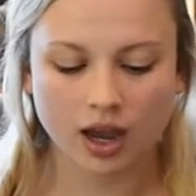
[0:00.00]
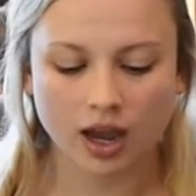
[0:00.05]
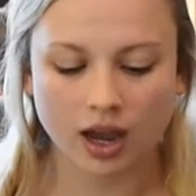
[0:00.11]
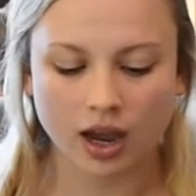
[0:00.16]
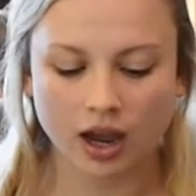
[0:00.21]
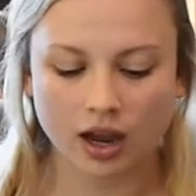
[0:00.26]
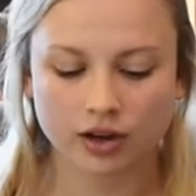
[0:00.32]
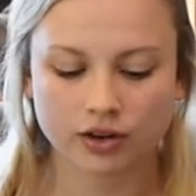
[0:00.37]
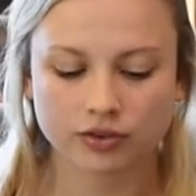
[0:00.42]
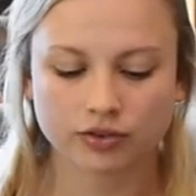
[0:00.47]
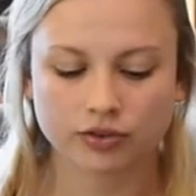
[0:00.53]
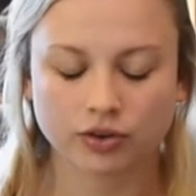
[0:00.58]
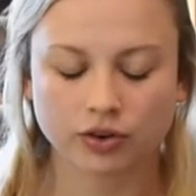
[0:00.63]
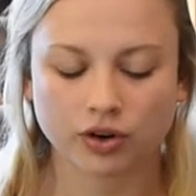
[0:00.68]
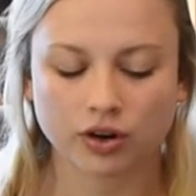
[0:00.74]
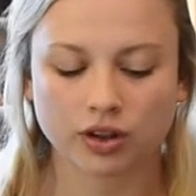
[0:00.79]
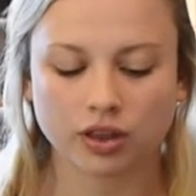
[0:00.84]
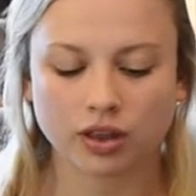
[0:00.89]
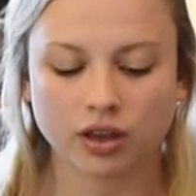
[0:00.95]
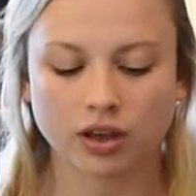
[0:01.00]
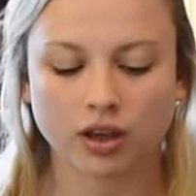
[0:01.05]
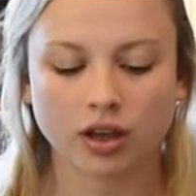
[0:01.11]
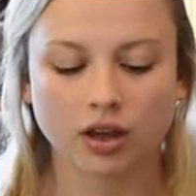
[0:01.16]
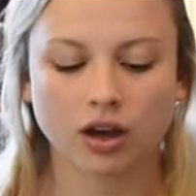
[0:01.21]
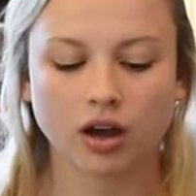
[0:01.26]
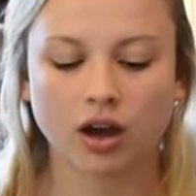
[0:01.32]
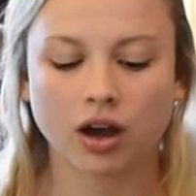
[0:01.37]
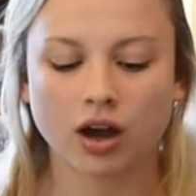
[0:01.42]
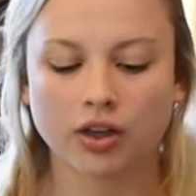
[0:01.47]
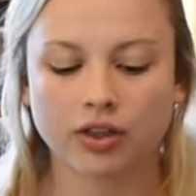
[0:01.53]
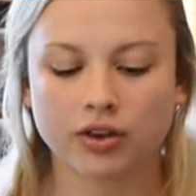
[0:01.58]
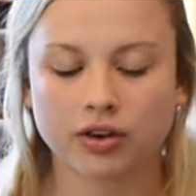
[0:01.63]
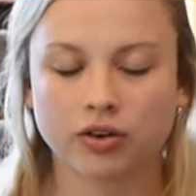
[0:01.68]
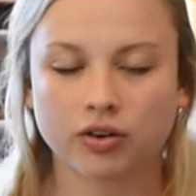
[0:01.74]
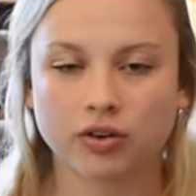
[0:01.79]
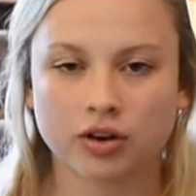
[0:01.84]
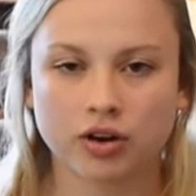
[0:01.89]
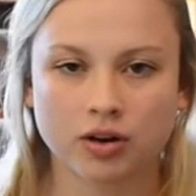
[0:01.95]
And for the
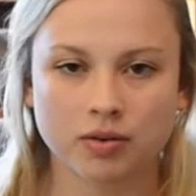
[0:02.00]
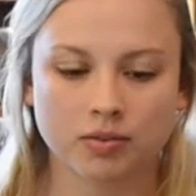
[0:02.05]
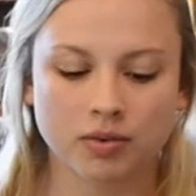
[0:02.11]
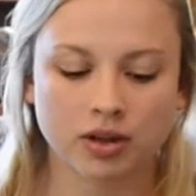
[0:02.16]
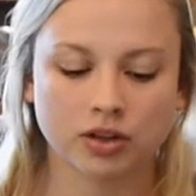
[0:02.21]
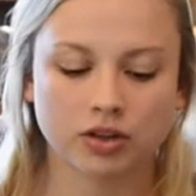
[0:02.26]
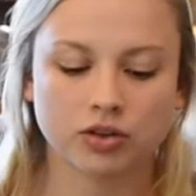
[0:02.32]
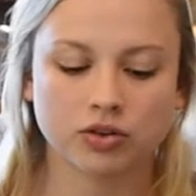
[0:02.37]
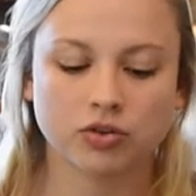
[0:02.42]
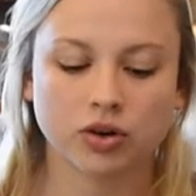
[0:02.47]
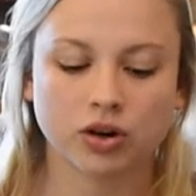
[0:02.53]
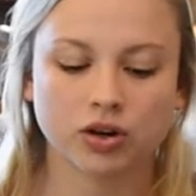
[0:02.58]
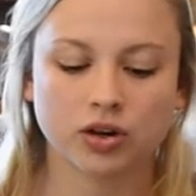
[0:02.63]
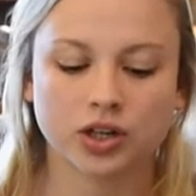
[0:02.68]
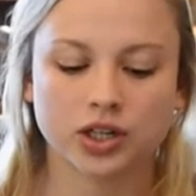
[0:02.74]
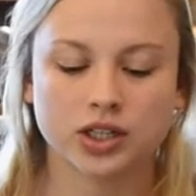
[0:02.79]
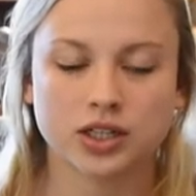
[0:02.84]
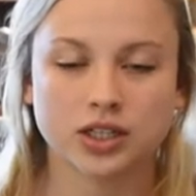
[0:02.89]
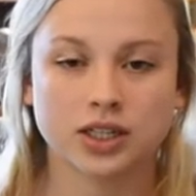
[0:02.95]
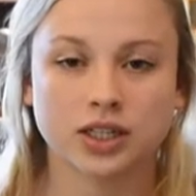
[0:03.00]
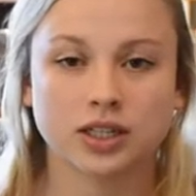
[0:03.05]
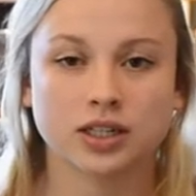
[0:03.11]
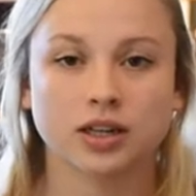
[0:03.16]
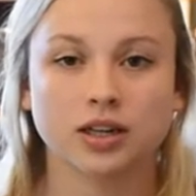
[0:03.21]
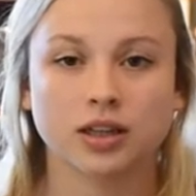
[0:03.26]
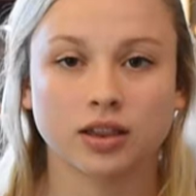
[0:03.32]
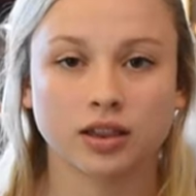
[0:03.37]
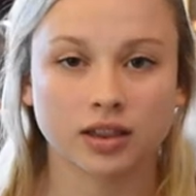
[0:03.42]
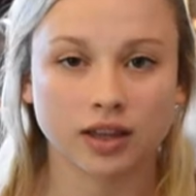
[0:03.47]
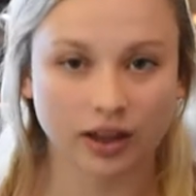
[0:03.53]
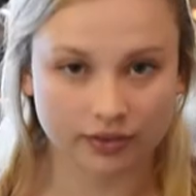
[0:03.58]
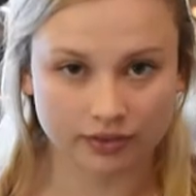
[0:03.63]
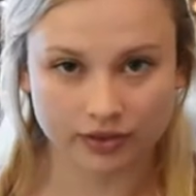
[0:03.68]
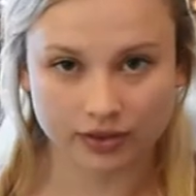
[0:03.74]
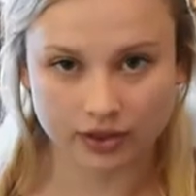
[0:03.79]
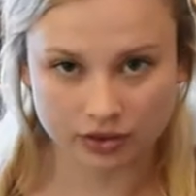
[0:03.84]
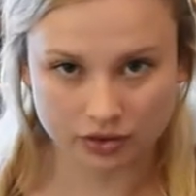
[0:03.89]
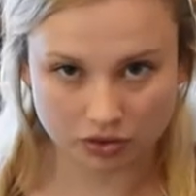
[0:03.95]
other ornament, you are going to need
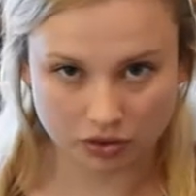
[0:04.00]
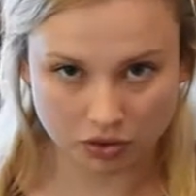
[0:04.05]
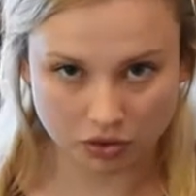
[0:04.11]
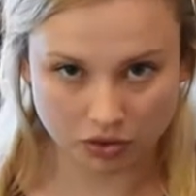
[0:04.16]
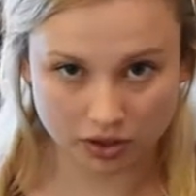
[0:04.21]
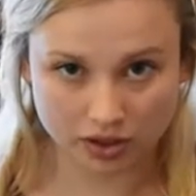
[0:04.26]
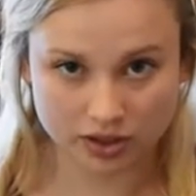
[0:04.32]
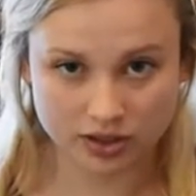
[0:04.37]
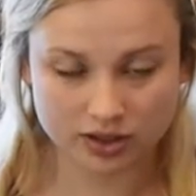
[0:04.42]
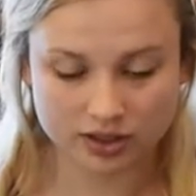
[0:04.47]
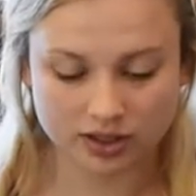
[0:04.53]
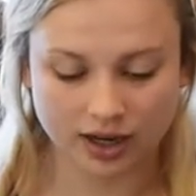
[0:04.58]
11 corks.